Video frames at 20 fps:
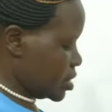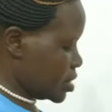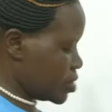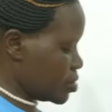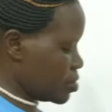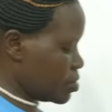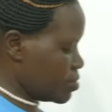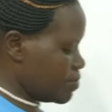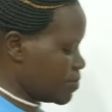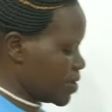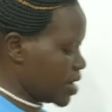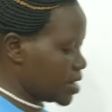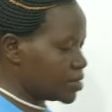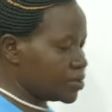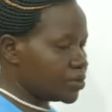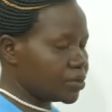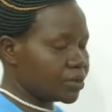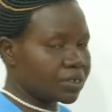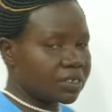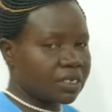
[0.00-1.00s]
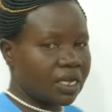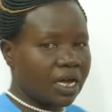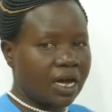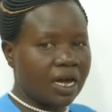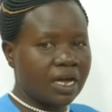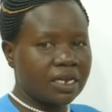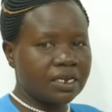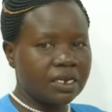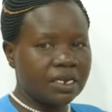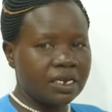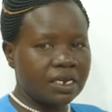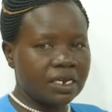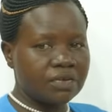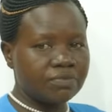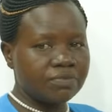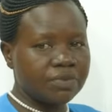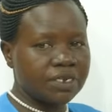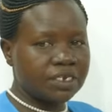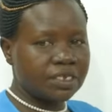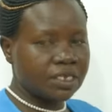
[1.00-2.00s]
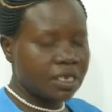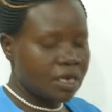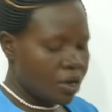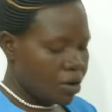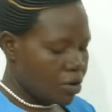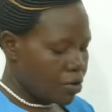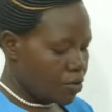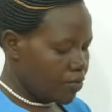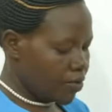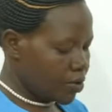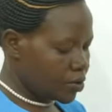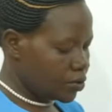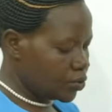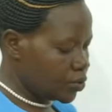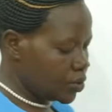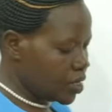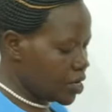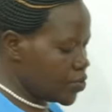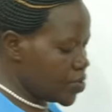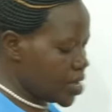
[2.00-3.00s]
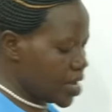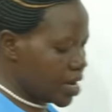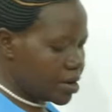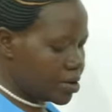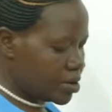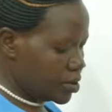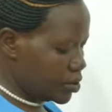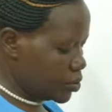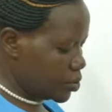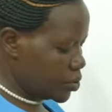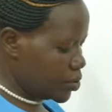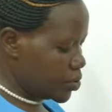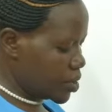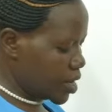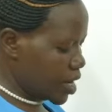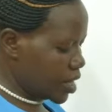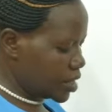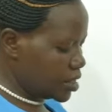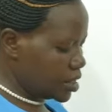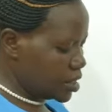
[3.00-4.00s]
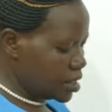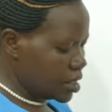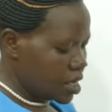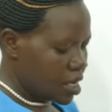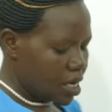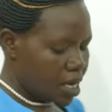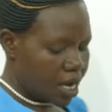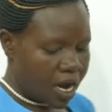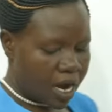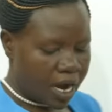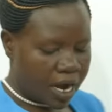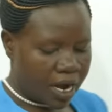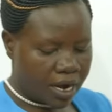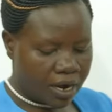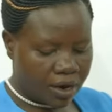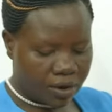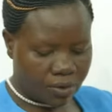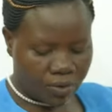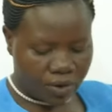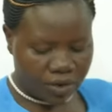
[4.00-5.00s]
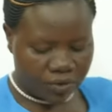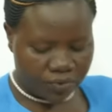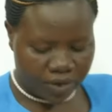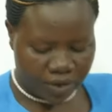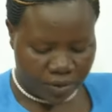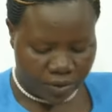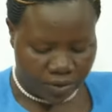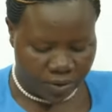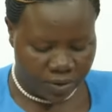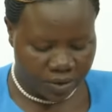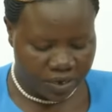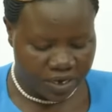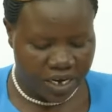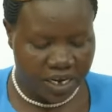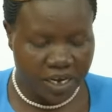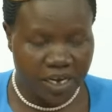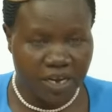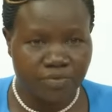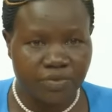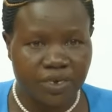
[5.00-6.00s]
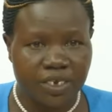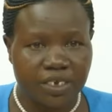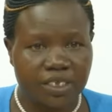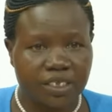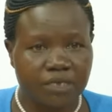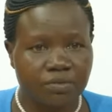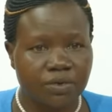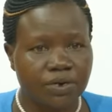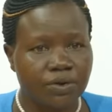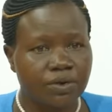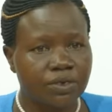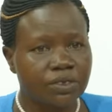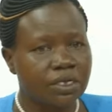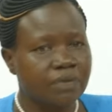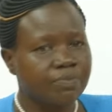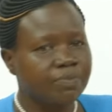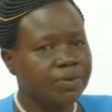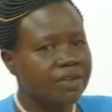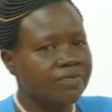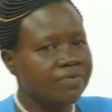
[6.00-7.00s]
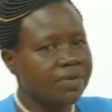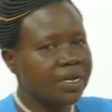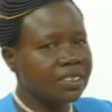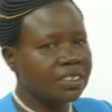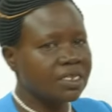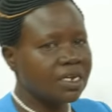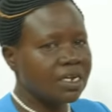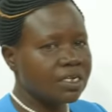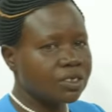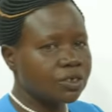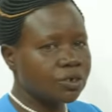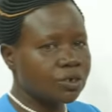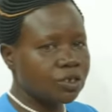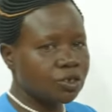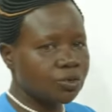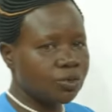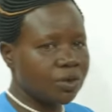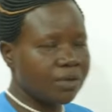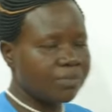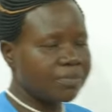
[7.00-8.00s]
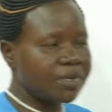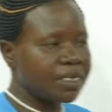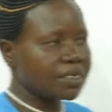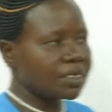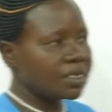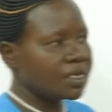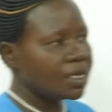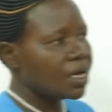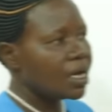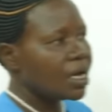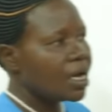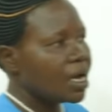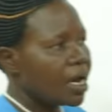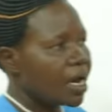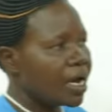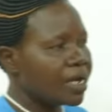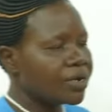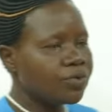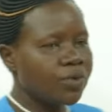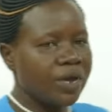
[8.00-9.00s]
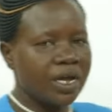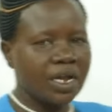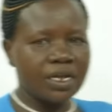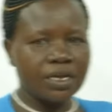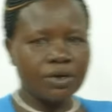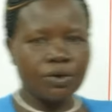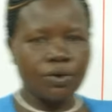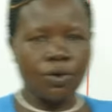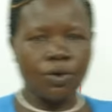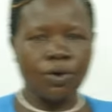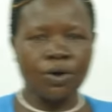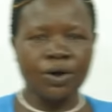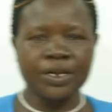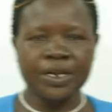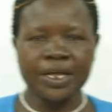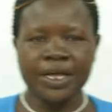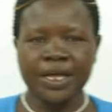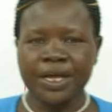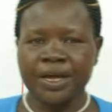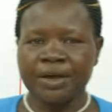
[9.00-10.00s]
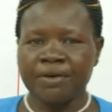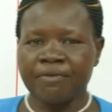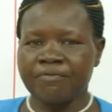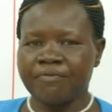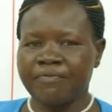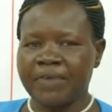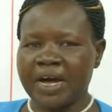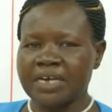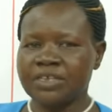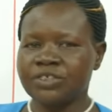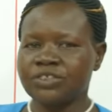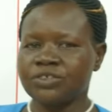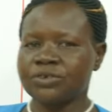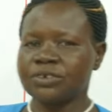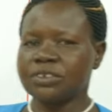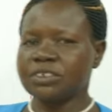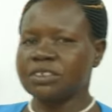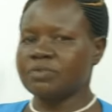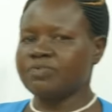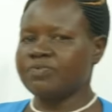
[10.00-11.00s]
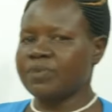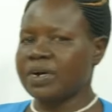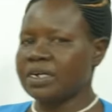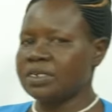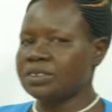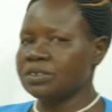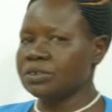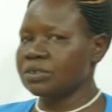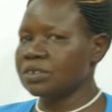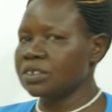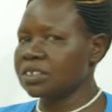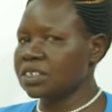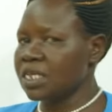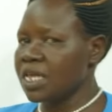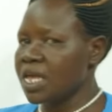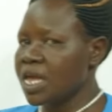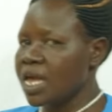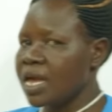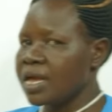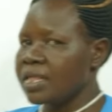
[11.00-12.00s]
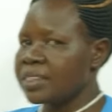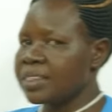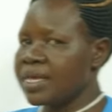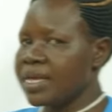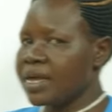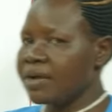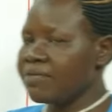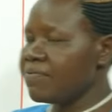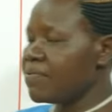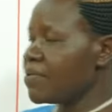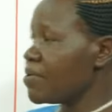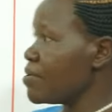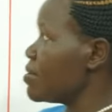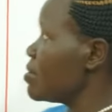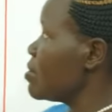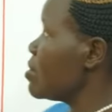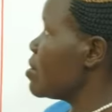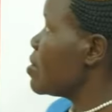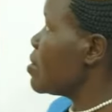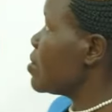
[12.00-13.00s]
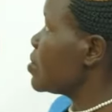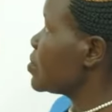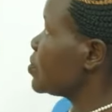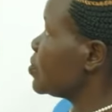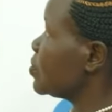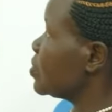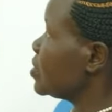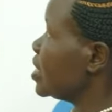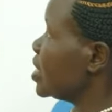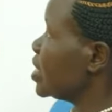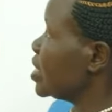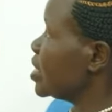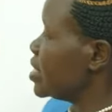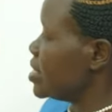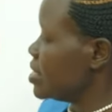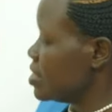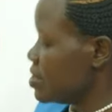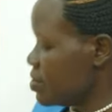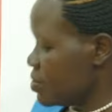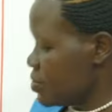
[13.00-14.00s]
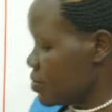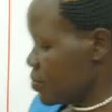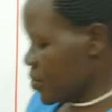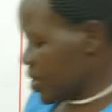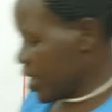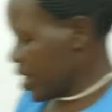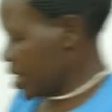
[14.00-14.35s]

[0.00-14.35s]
real functions and limits. For today, we are going to look at what we call the limits, because the previous lessons we have been dwelling on functions. Therefore, today we are